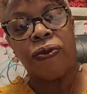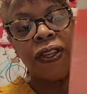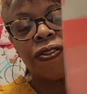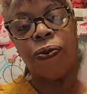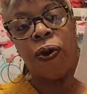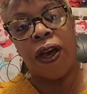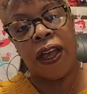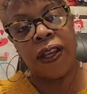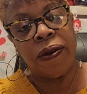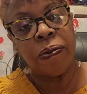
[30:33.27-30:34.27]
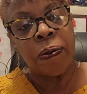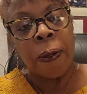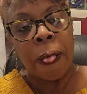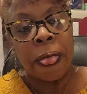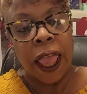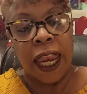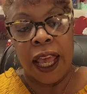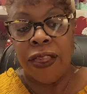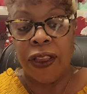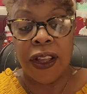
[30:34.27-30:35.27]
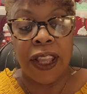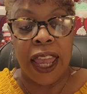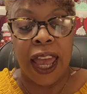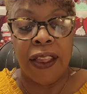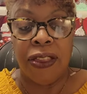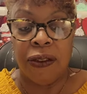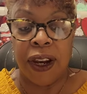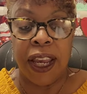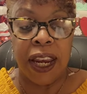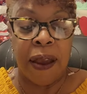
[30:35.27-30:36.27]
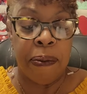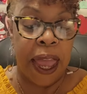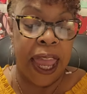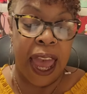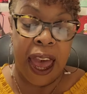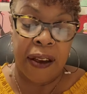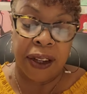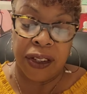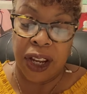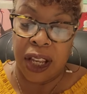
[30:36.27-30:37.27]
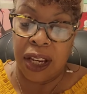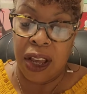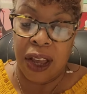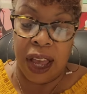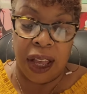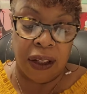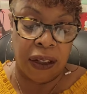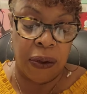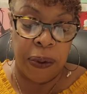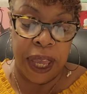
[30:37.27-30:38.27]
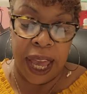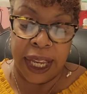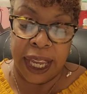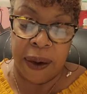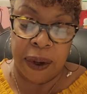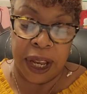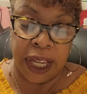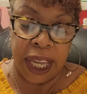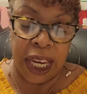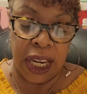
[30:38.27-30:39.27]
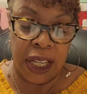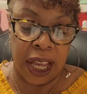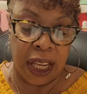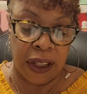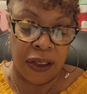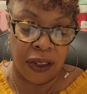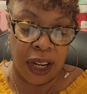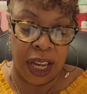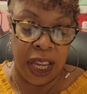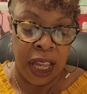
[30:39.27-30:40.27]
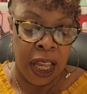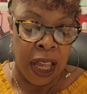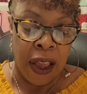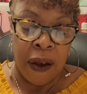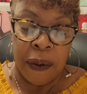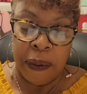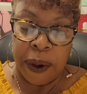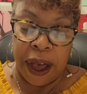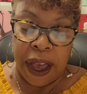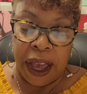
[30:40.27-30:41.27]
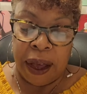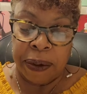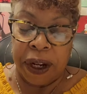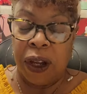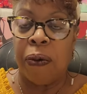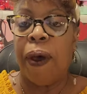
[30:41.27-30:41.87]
this one and I thought they had three and they may have because y'all know how loopy I get when I get in the Dollar Tree. But I'm going to go